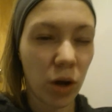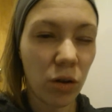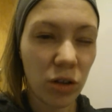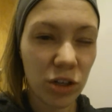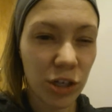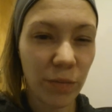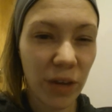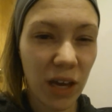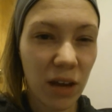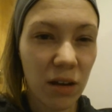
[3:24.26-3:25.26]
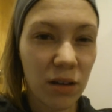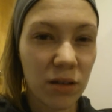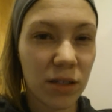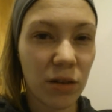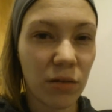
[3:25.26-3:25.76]
goals should be.
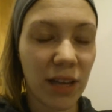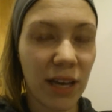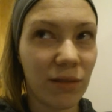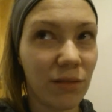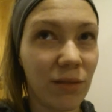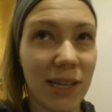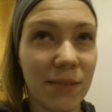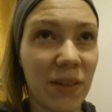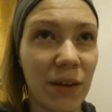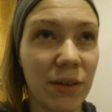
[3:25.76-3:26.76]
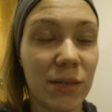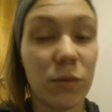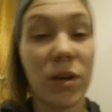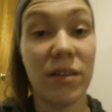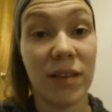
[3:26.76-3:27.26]
So like last month I
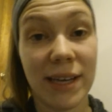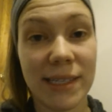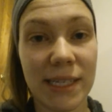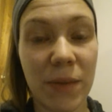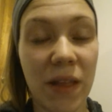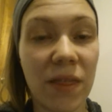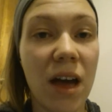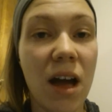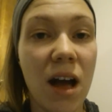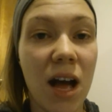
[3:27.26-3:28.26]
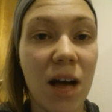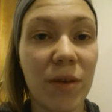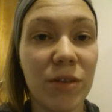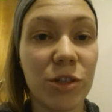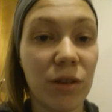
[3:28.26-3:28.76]
guess this month,
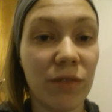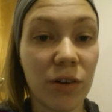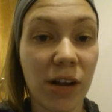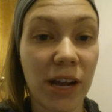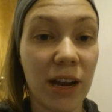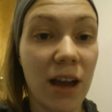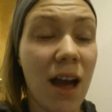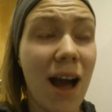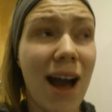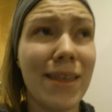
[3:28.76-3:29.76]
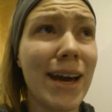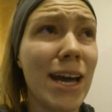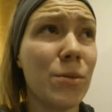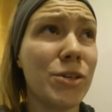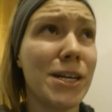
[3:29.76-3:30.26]
I was shooting for green. I think I
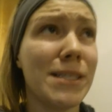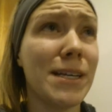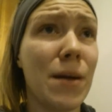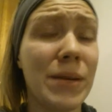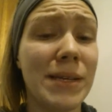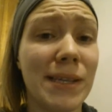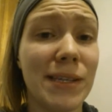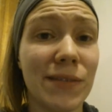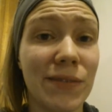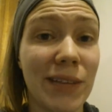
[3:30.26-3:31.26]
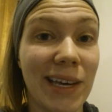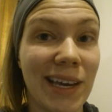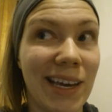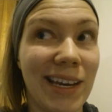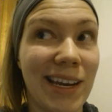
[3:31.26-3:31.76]
had a projected company sales of like
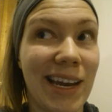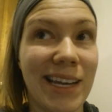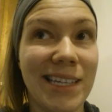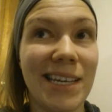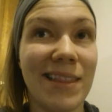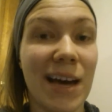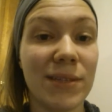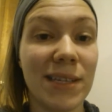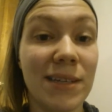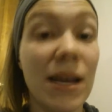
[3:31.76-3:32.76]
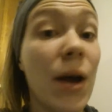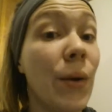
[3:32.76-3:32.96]
19,000,